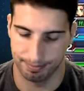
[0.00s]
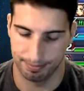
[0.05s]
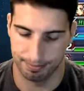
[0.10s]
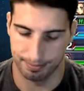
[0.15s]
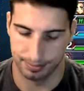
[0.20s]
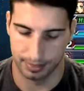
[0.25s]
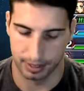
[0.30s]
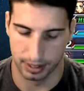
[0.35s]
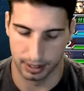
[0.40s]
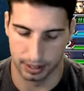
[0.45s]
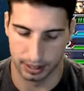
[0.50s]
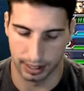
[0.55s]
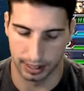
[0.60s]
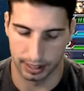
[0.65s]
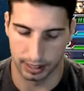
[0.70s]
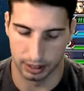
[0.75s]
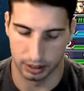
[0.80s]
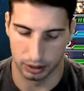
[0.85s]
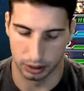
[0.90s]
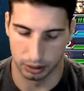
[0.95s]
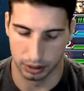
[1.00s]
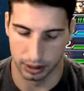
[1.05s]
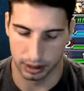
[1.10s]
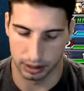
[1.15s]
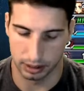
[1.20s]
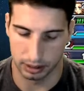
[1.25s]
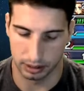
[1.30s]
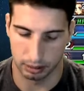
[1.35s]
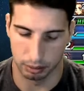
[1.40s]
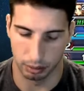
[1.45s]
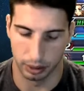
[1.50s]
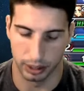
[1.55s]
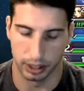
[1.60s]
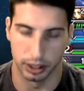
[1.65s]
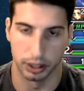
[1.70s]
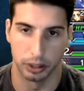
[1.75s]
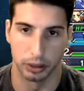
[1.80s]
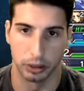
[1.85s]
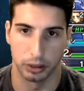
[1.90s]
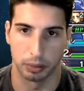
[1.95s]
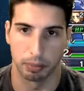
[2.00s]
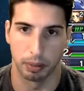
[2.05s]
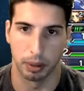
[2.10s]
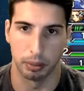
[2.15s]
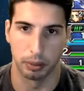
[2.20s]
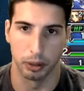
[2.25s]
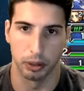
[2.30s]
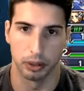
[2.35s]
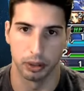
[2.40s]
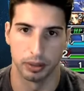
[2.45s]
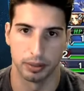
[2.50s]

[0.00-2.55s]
Because I can do it. We're going to use Pummel.